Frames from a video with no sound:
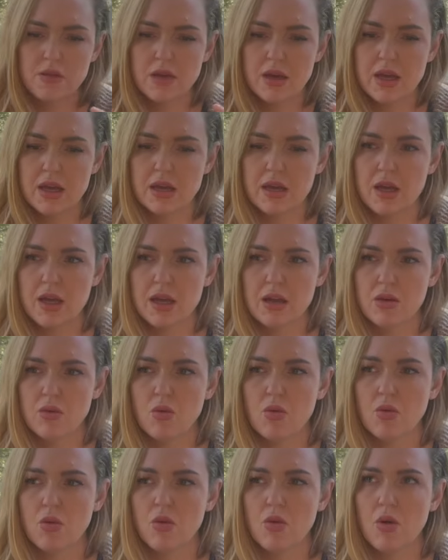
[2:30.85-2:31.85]
it
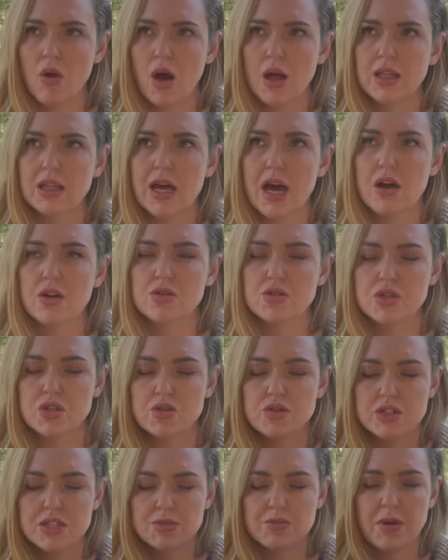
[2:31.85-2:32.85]
allows
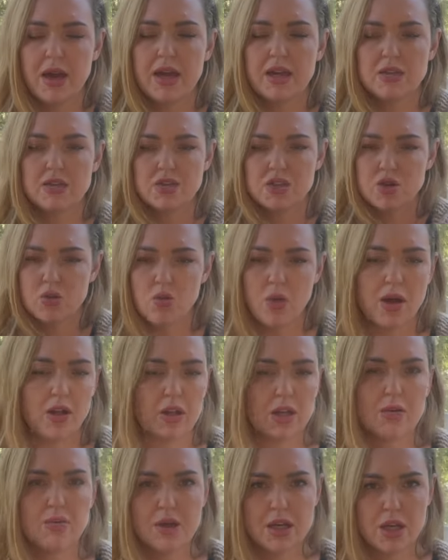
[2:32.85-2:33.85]
you space to
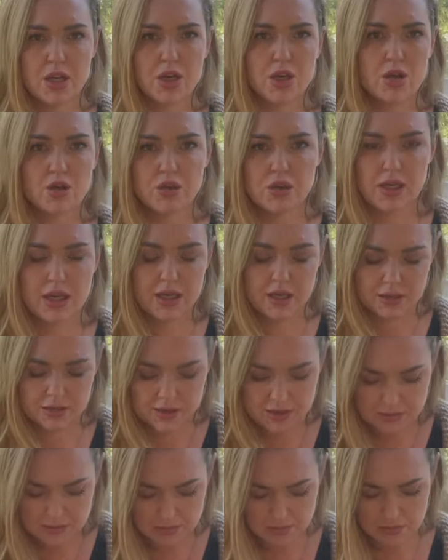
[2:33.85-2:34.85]
welcome in new
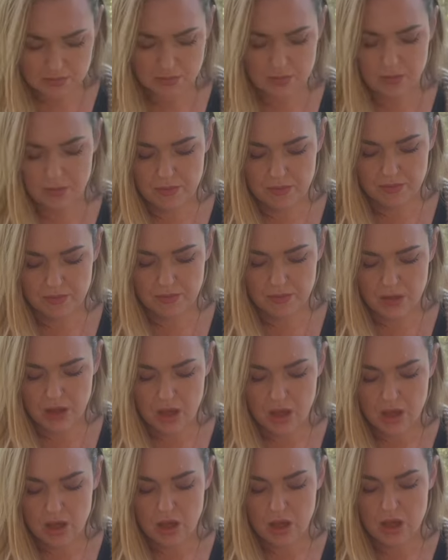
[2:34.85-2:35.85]
things.
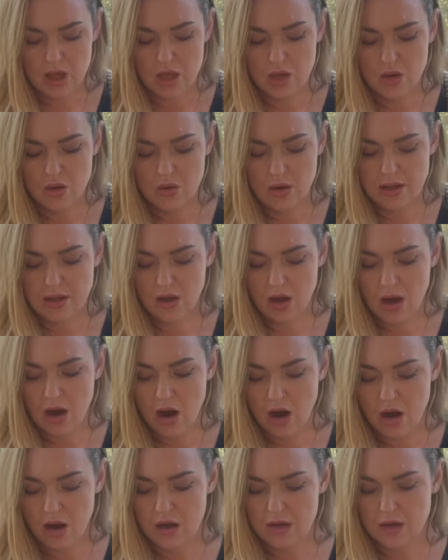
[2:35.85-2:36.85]
You at the
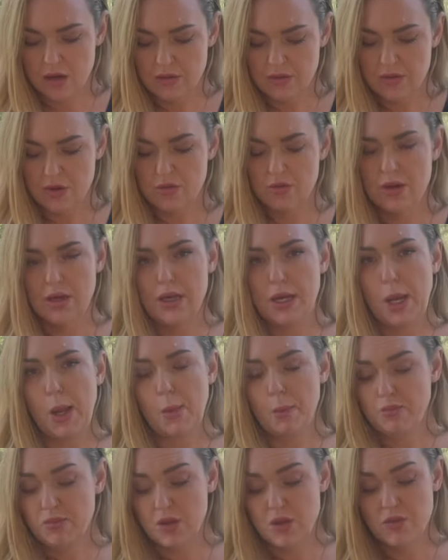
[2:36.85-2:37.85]
heart of your
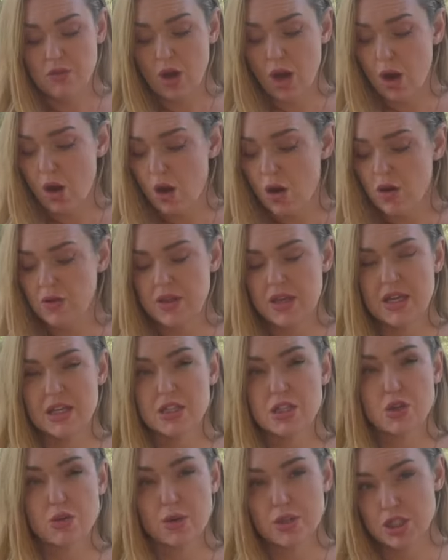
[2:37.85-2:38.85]
reading, you've got all the
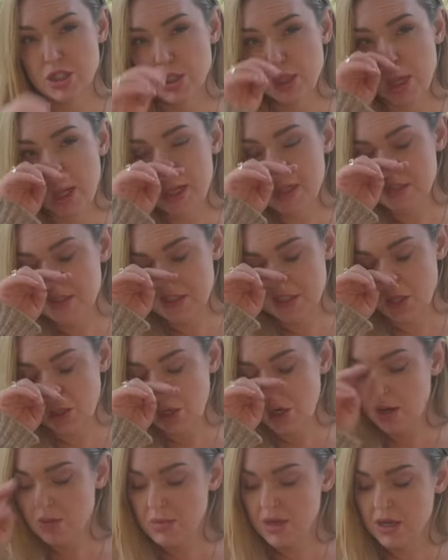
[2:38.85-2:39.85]
intuition cards, the
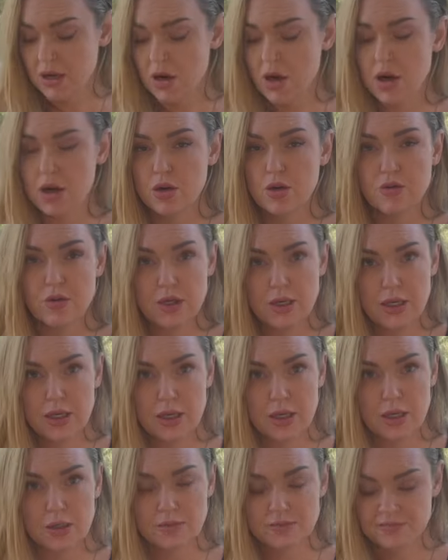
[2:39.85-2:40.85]
Hermit card over
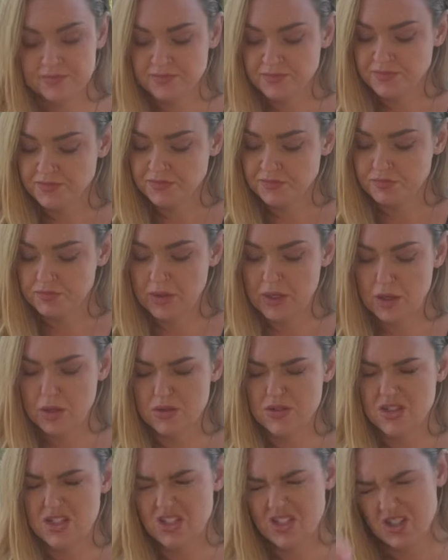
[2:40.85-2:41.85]
here. My
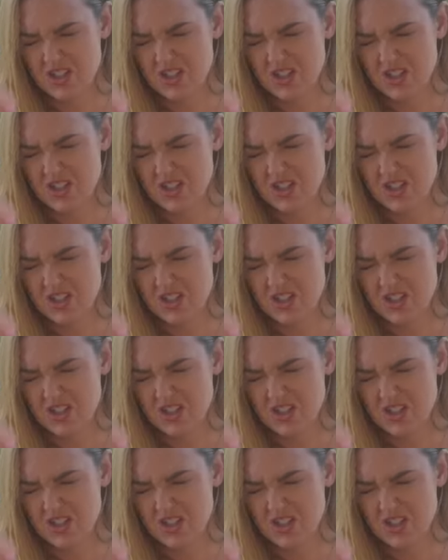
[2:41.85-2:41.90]
nose just